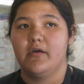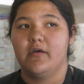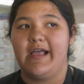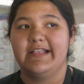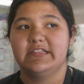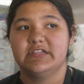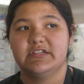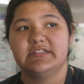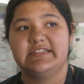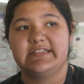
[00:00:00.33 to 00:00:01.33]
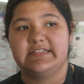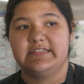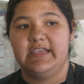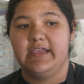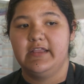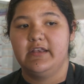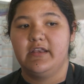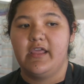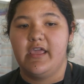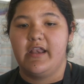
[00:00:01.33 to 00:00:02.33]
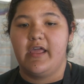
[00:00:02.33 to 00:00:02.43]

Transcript: I turned 16 and